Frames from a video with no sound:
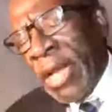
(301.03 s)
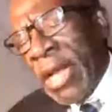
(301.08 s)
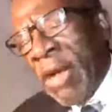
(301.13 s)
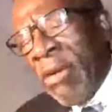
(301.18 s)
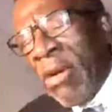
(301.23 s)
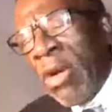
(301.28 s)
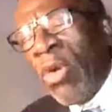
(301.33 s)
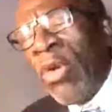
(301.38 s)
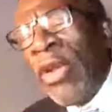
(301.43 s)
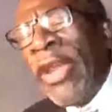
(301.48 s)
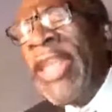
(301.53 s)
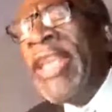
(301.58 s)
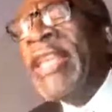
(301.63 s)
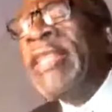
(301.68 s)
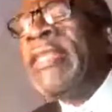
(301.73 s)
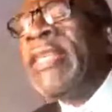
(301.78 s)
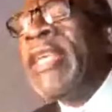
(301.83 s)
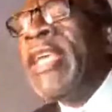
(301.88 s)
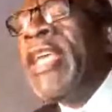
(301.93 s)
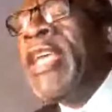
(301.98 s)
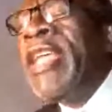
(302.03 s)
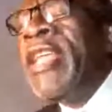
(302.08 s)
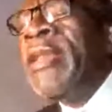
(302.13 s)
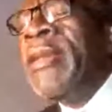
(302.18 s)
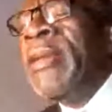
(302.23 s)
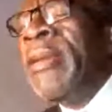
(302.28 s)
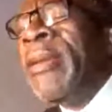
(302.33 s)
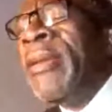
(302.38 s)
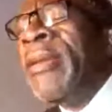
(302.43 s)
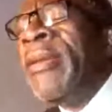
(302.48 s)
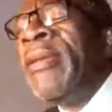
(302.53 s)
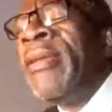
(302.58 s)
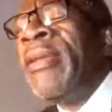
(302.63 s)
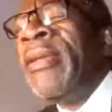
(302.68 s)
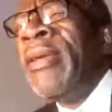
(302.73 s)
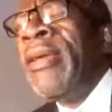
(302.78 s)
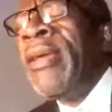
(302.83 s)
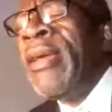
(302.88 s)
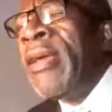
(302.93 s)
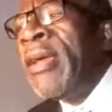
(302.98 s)
our colleagues in
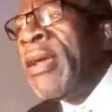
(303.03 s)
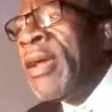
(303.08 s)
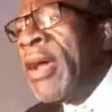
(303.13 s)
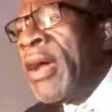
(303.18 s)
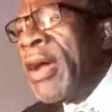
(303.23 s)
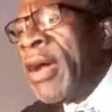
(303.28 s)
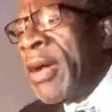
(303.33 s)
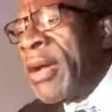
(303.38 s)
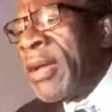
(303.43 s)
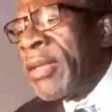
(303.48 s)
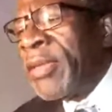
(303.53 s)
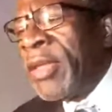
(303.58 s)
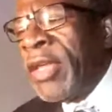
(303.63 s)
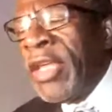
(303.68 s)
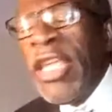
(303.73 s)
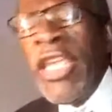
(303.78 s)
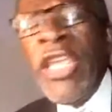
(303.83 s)
the